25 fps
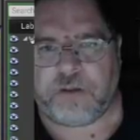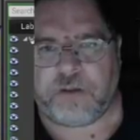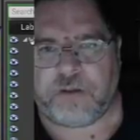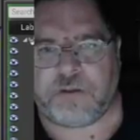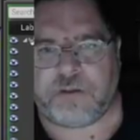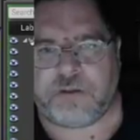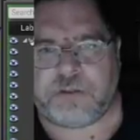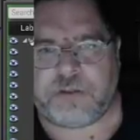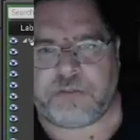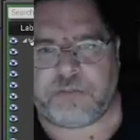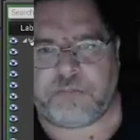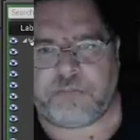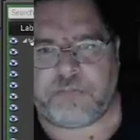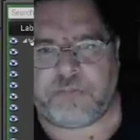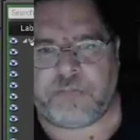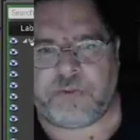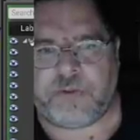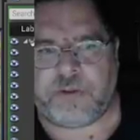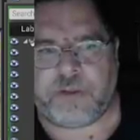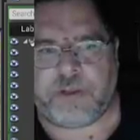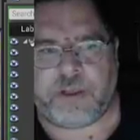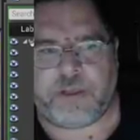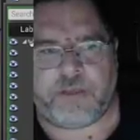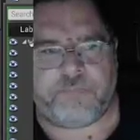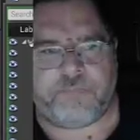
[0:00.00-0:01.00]
So
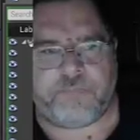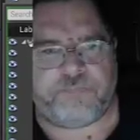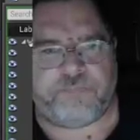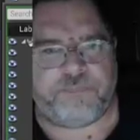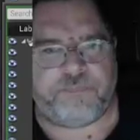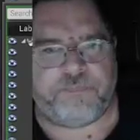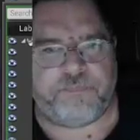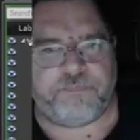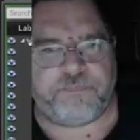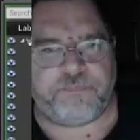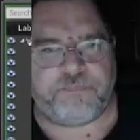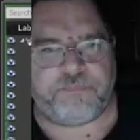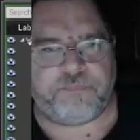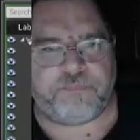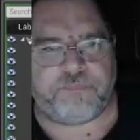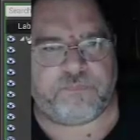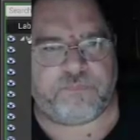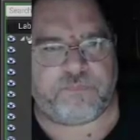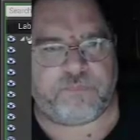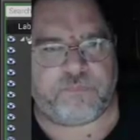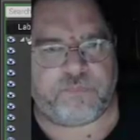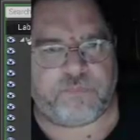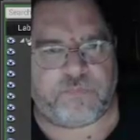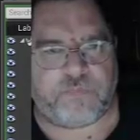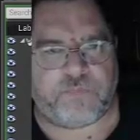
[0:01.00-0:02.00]
if
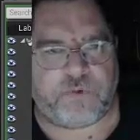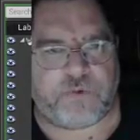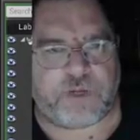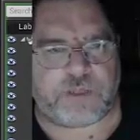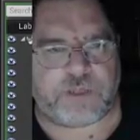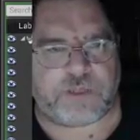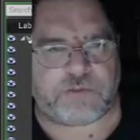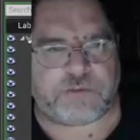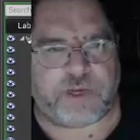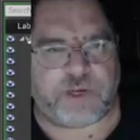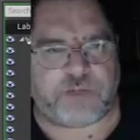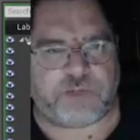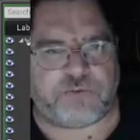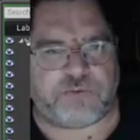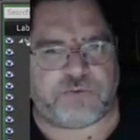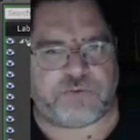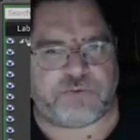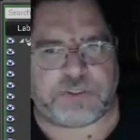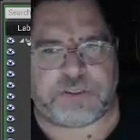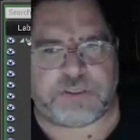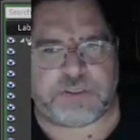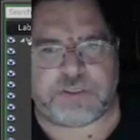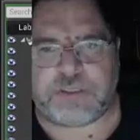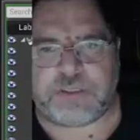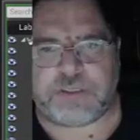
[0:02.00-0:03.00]
you guys are
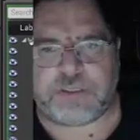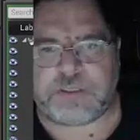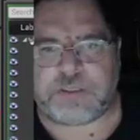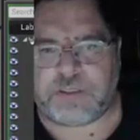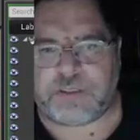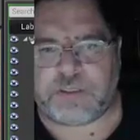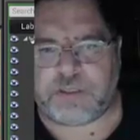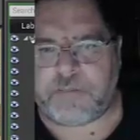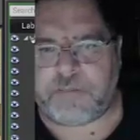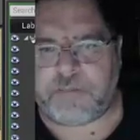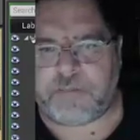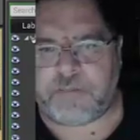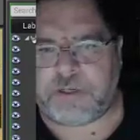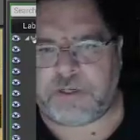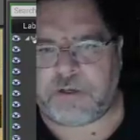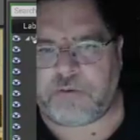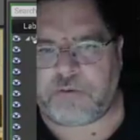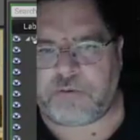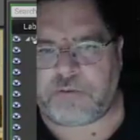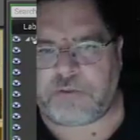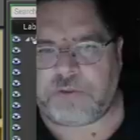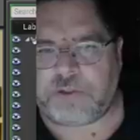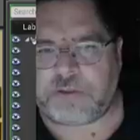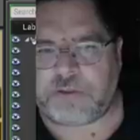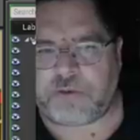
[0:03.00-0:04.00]
interested in this, let me
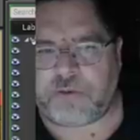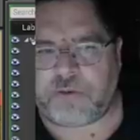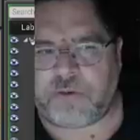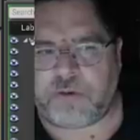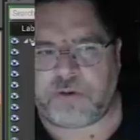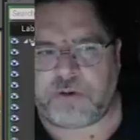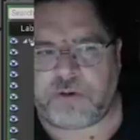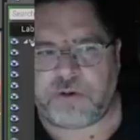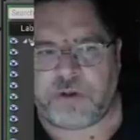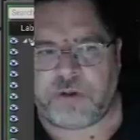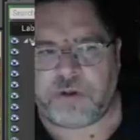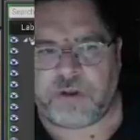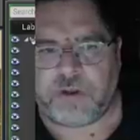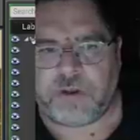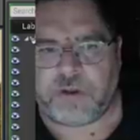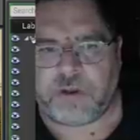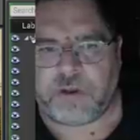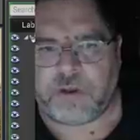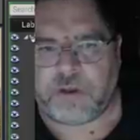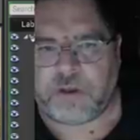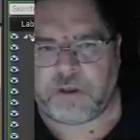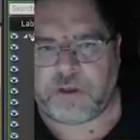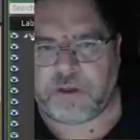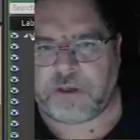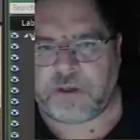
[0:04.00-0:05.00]
know in Discord
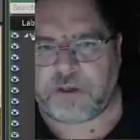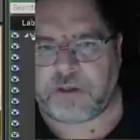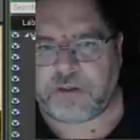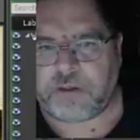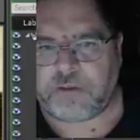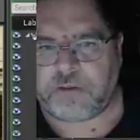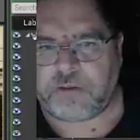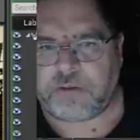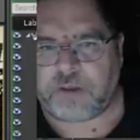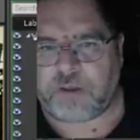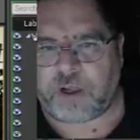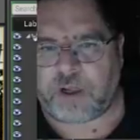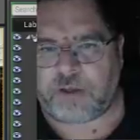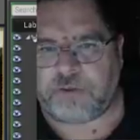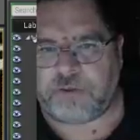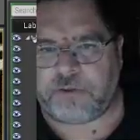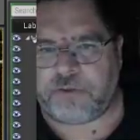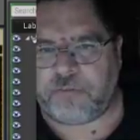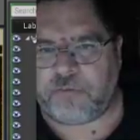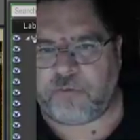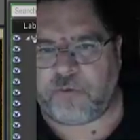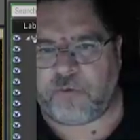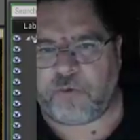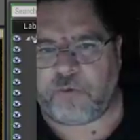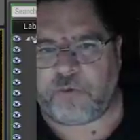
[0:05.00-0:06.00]
and I'll
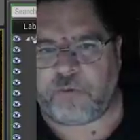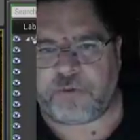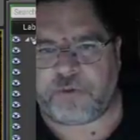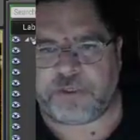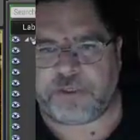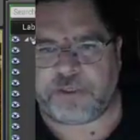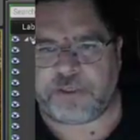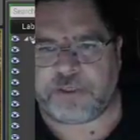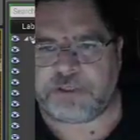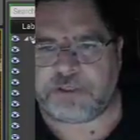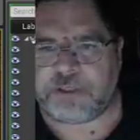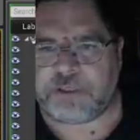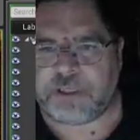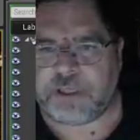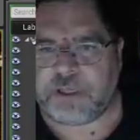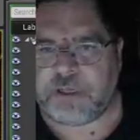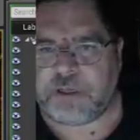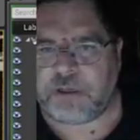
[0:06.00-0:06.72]
do more with this.